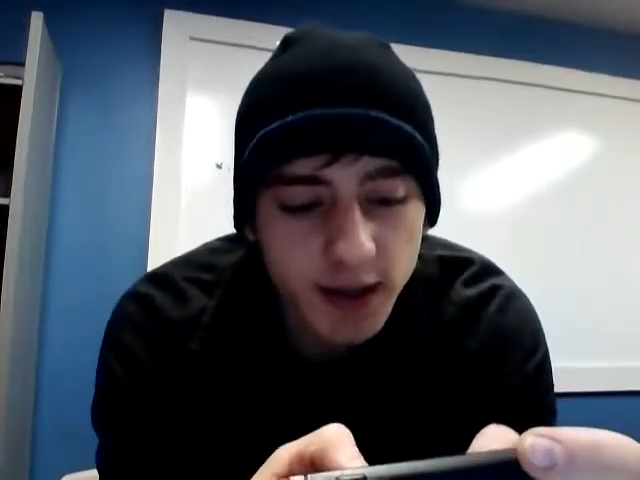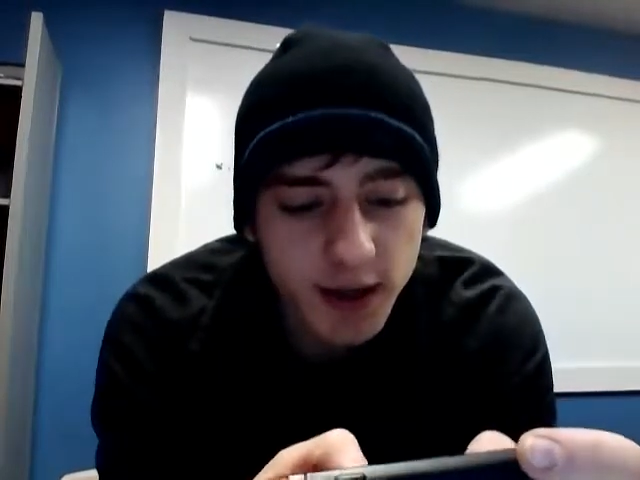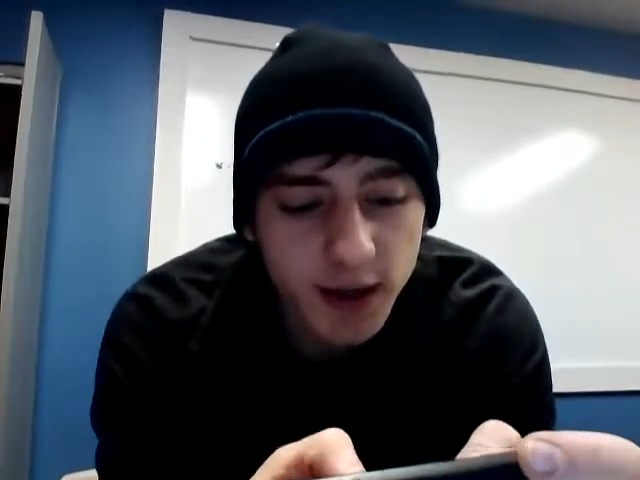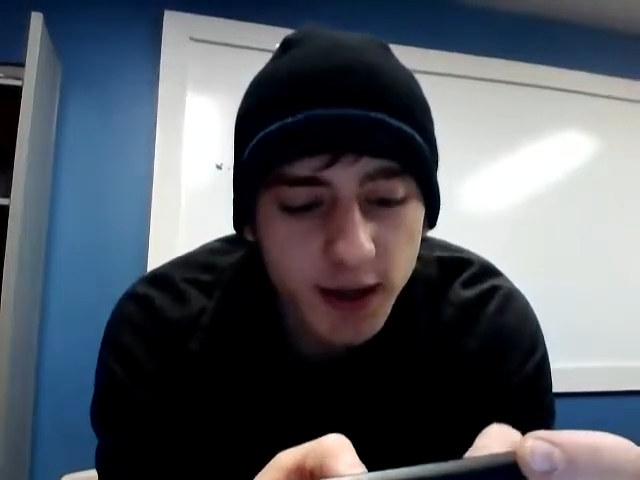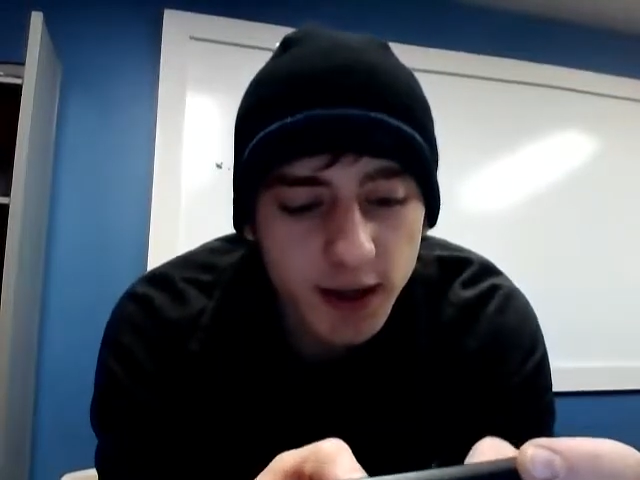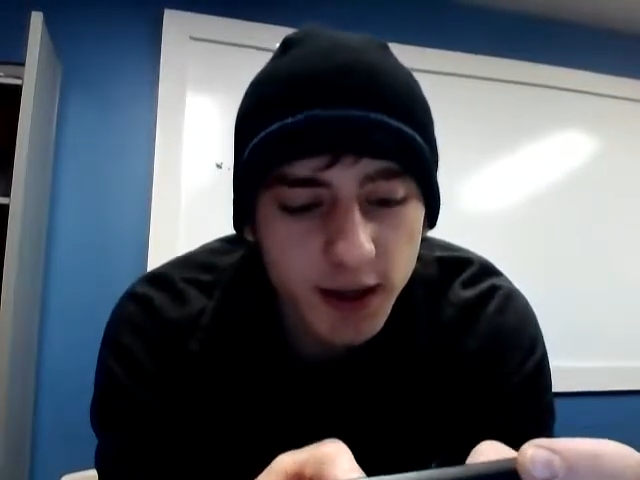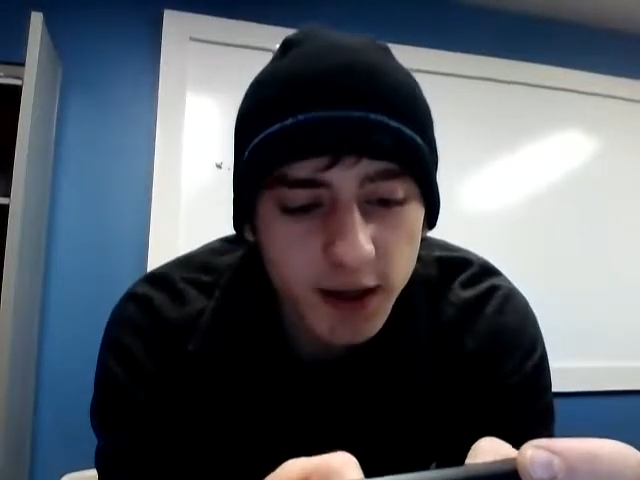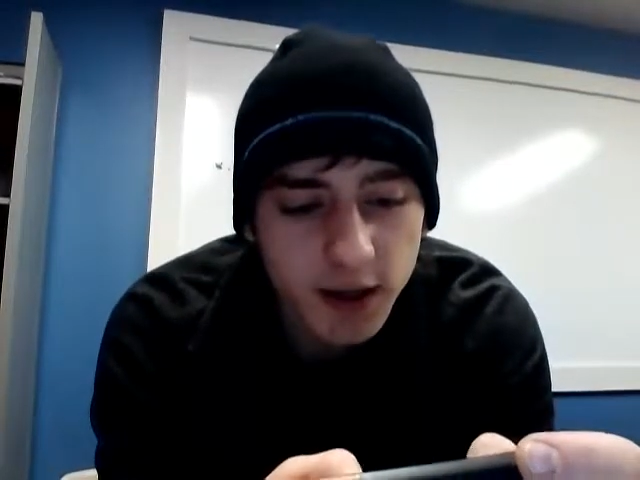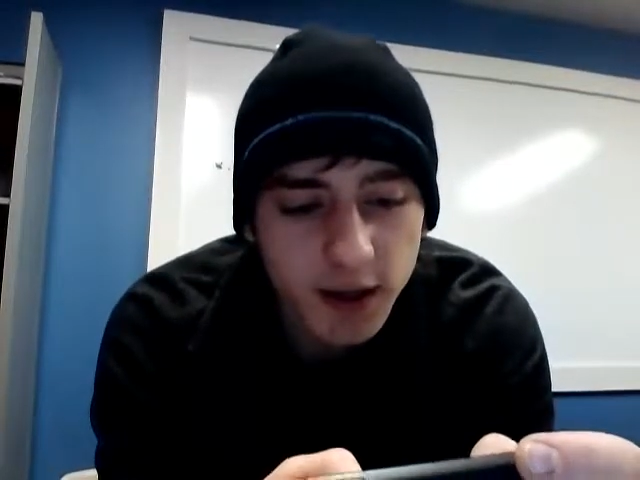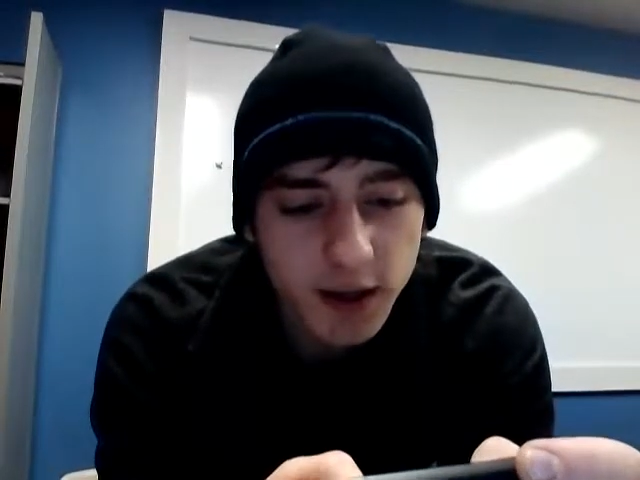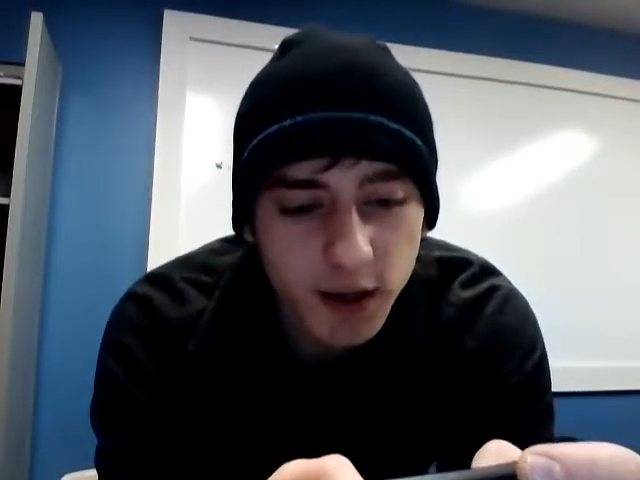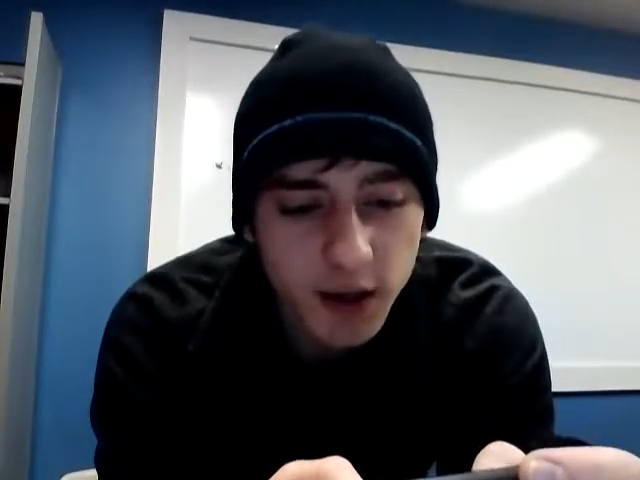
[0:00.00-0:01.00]

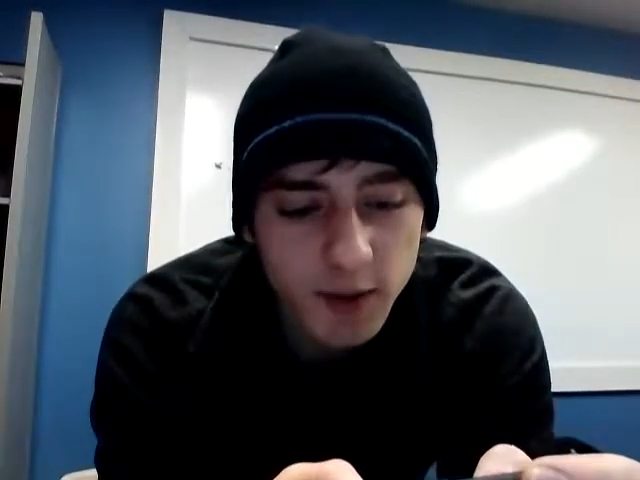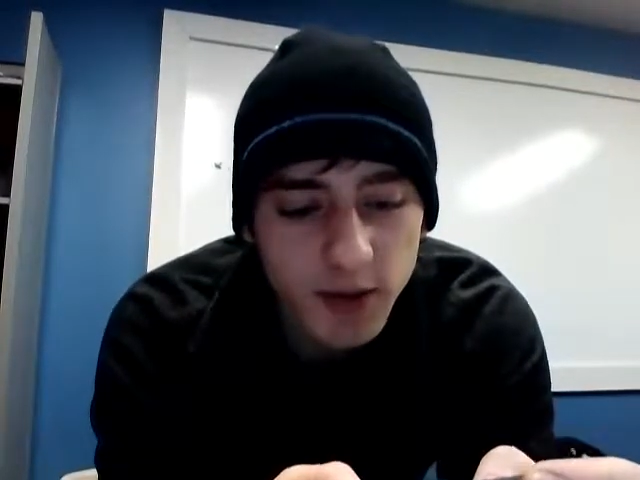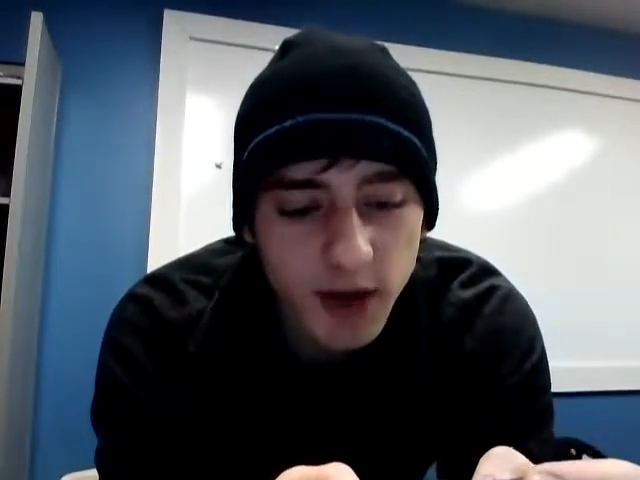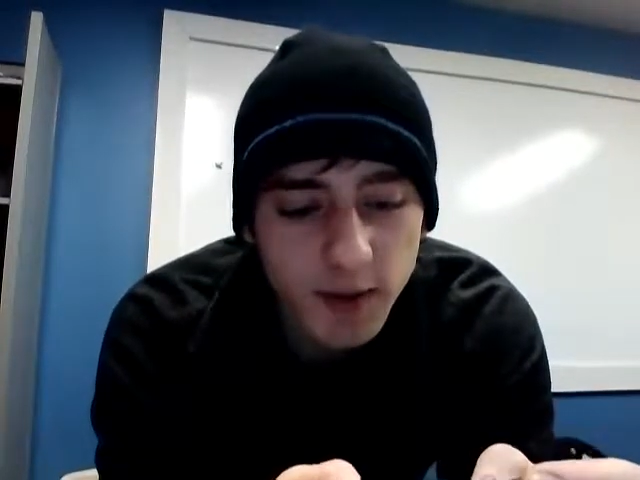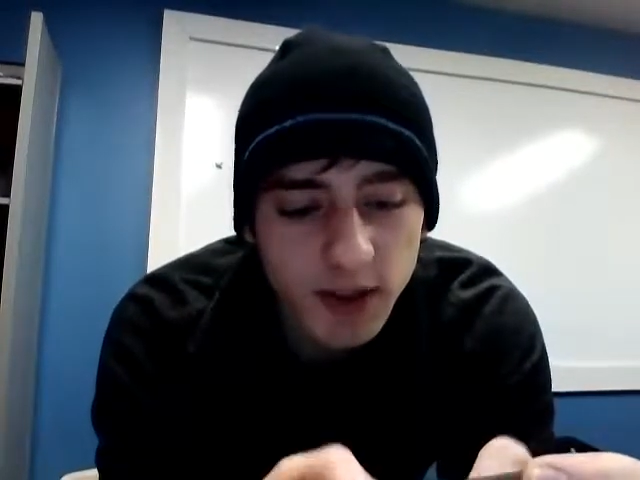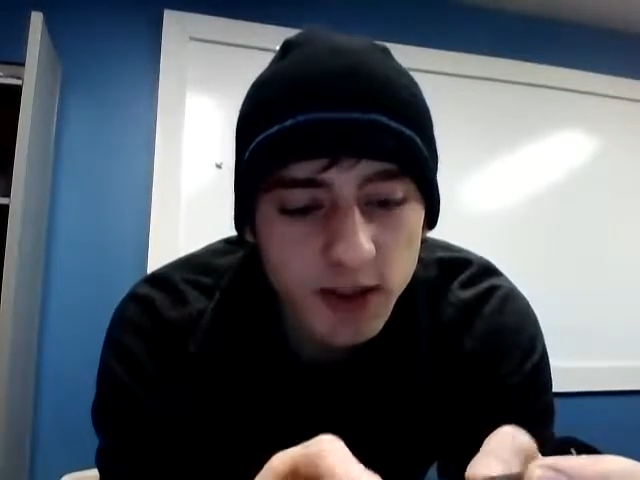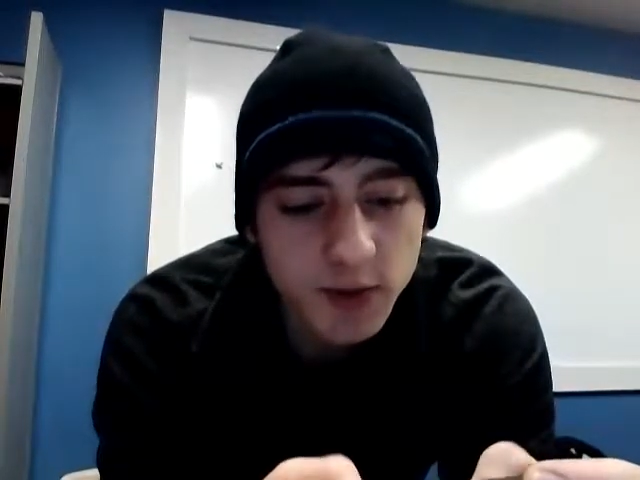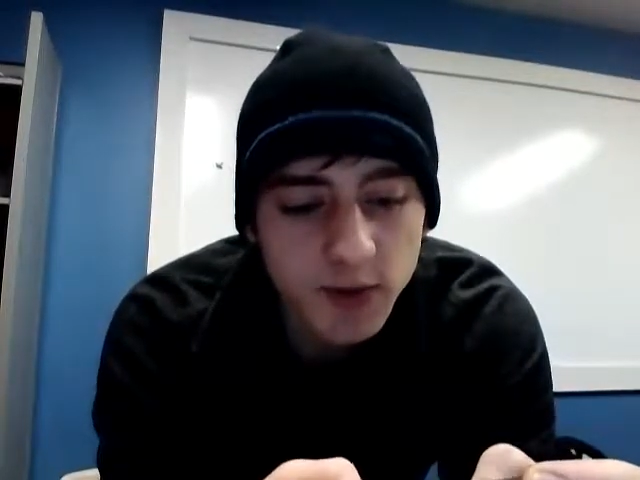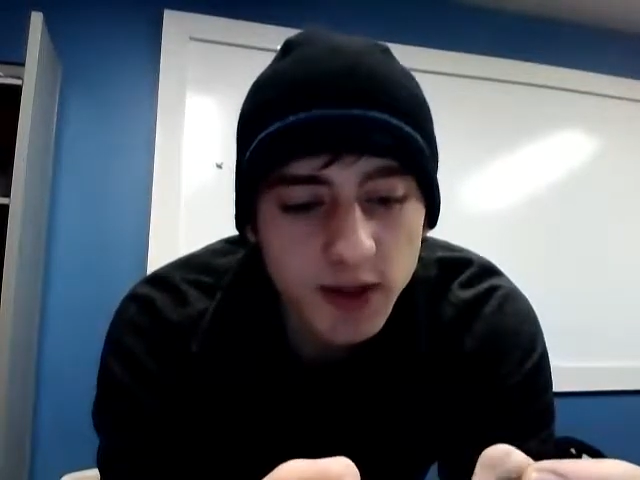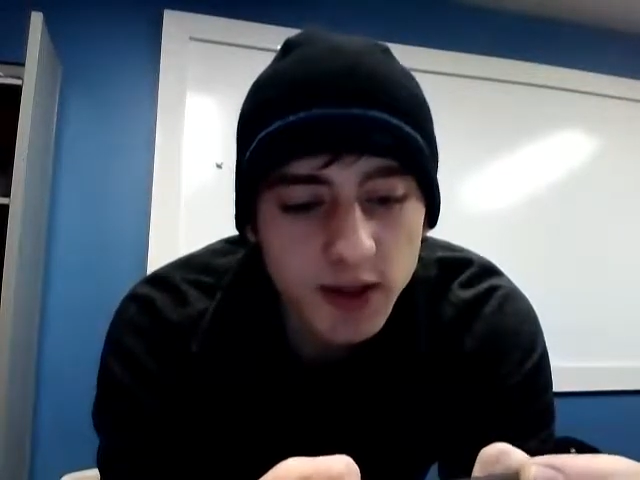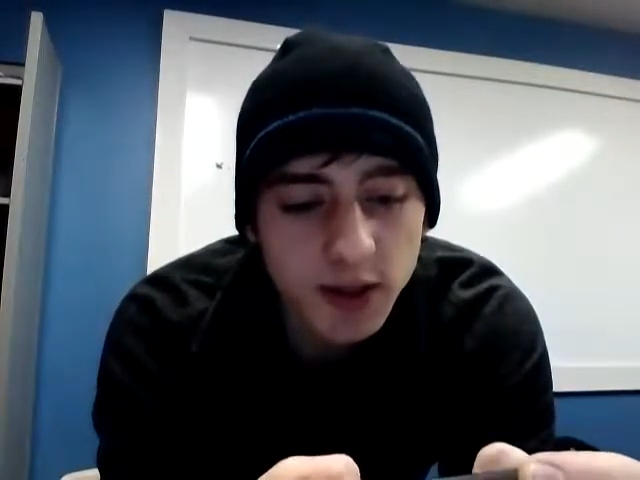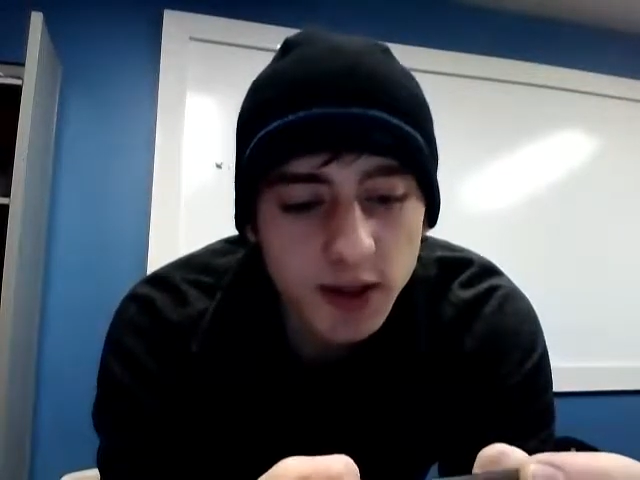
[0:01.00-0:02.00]
all the properties
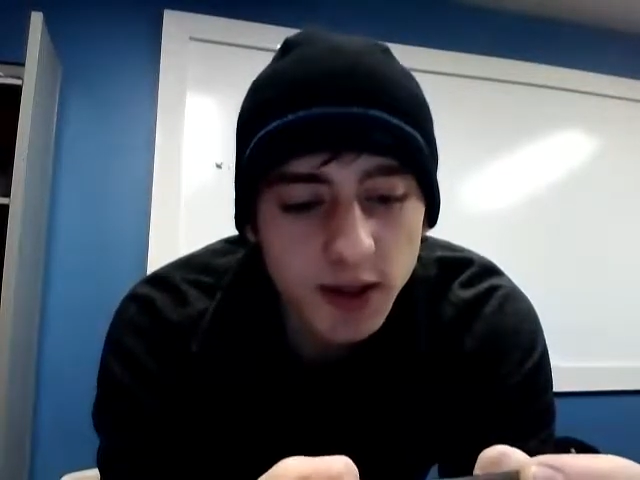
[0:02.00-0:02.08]
within